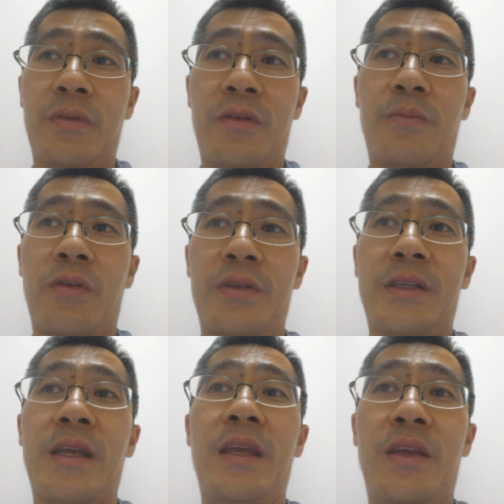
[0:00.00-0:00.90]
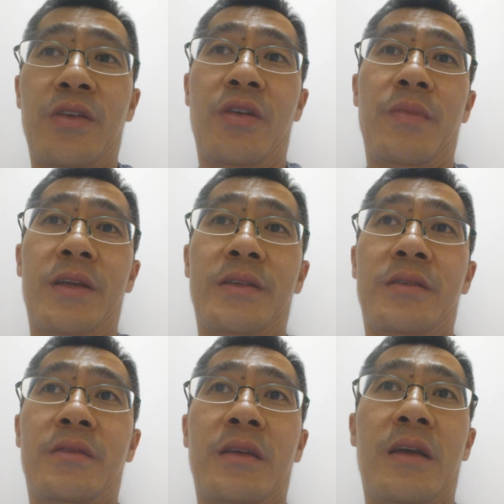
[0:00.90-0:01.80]
not politics,
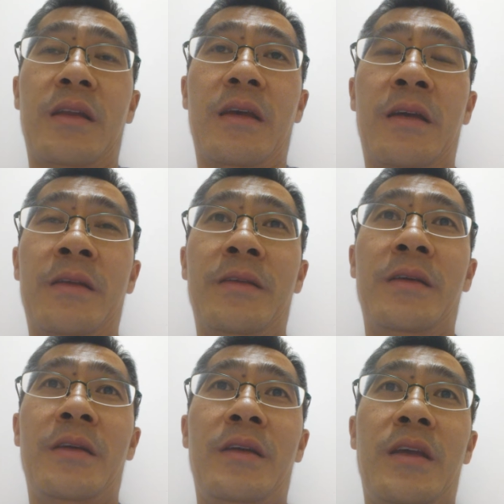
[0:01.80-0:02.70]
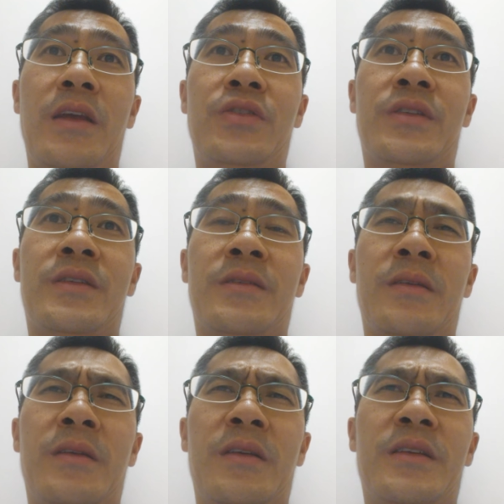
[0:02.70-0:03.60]
economics, and it
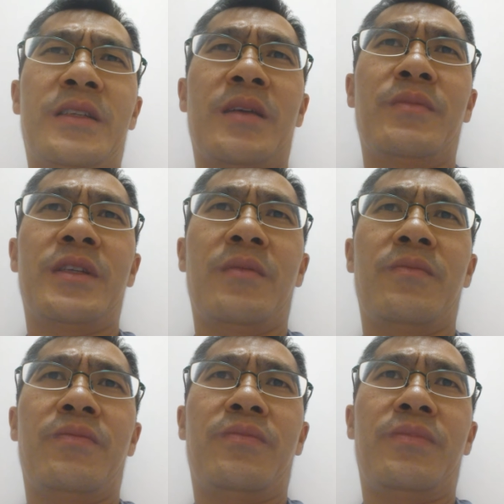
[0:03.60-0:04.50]
just sums up